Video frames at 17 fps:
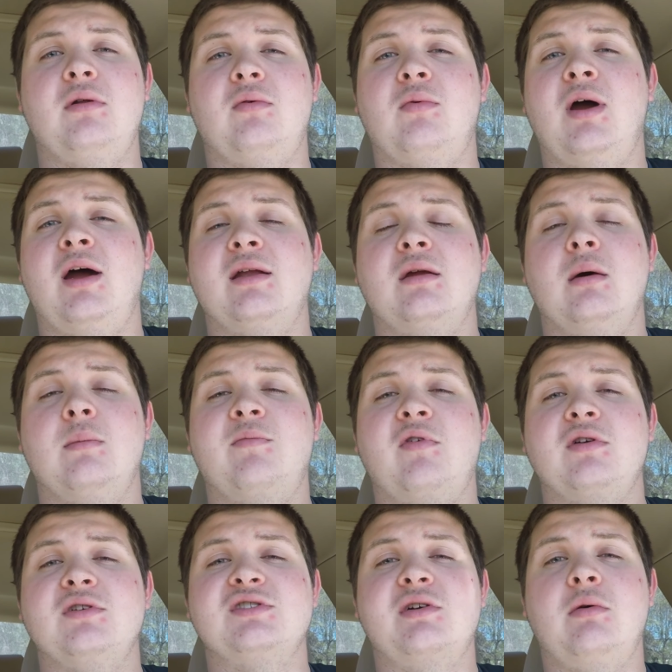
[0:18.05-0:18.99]
Ride
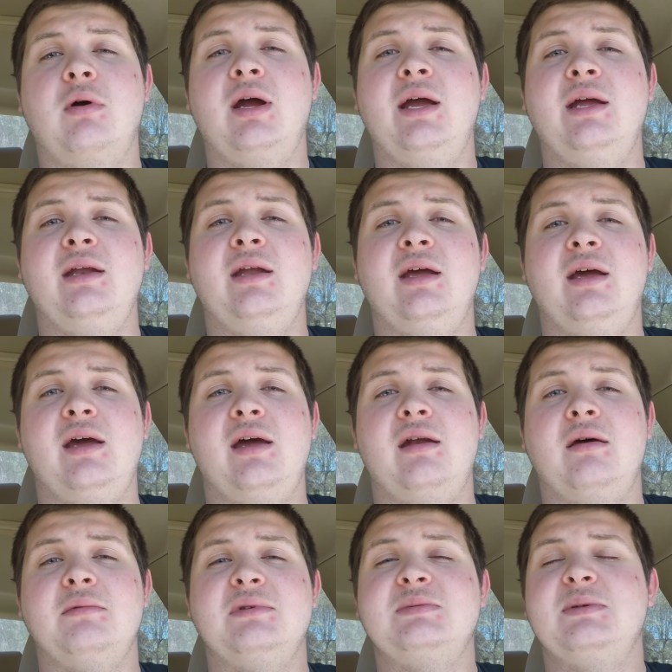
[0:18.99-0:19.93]
comfort is great,
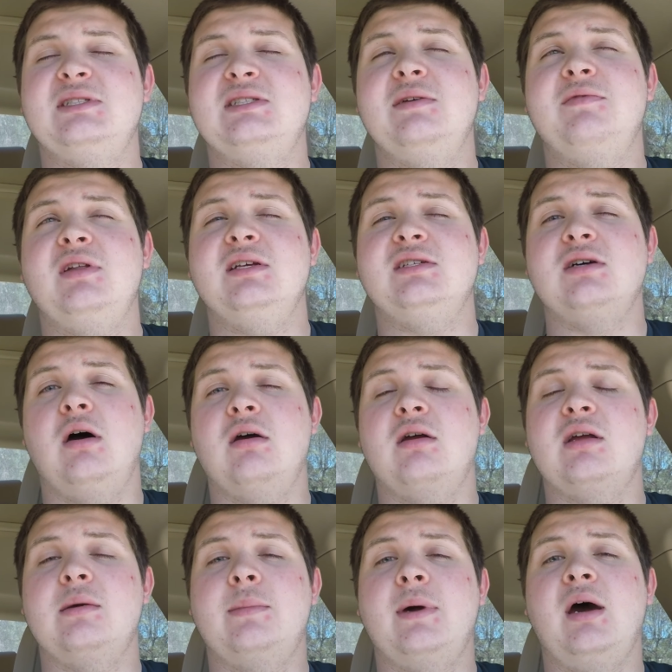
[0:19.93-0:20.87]
and I'm specifically
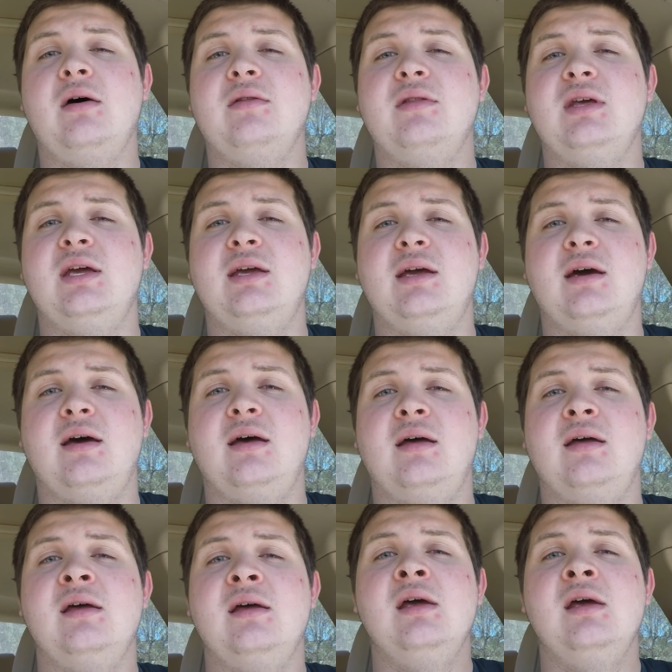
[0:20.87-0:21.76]
talking about the